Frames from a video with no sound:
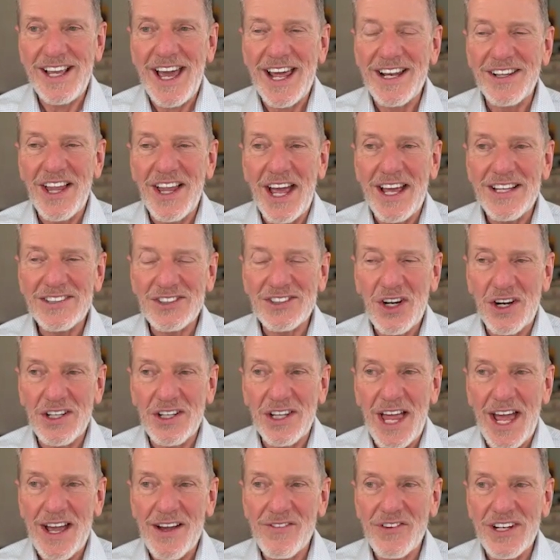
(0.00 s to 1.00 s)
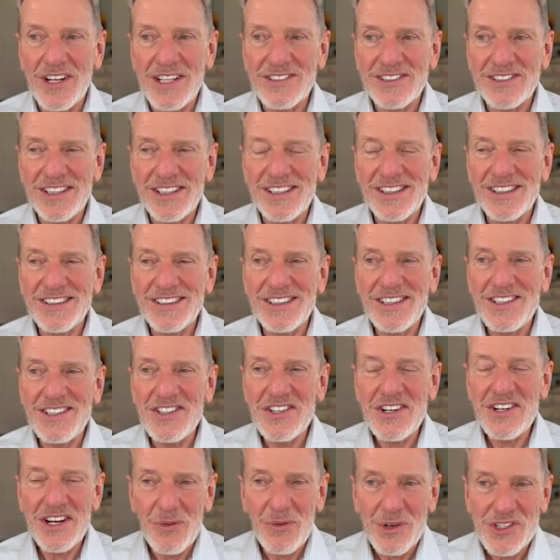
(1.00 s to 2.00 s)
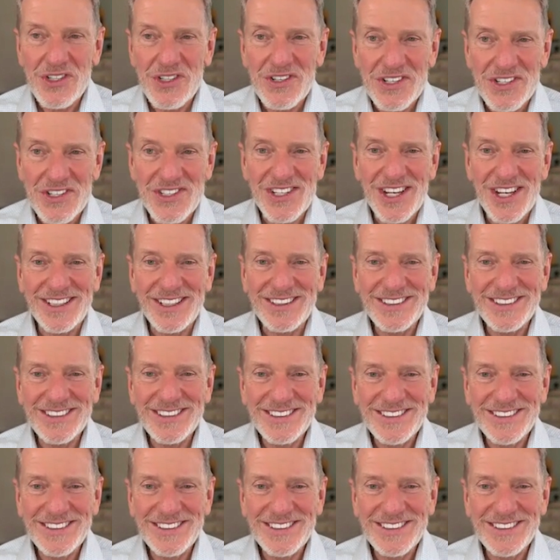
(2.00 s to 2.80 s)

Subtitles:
kind of started laughing. He said, "Did you hear what you just said?"